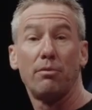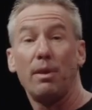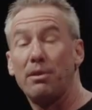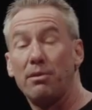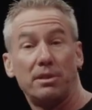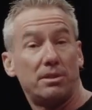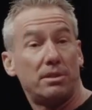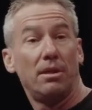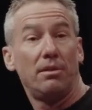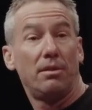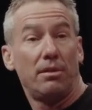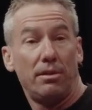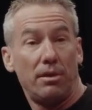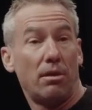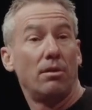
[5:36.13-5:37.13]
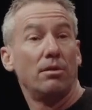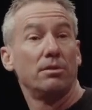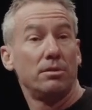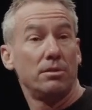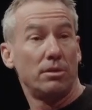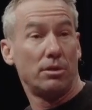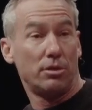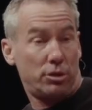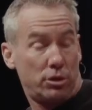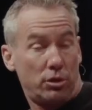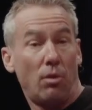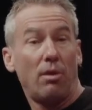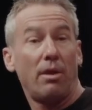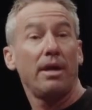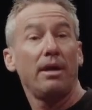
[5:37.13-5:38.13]
whether it's their
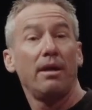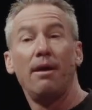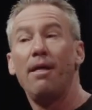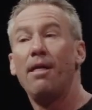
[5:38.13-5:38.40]
story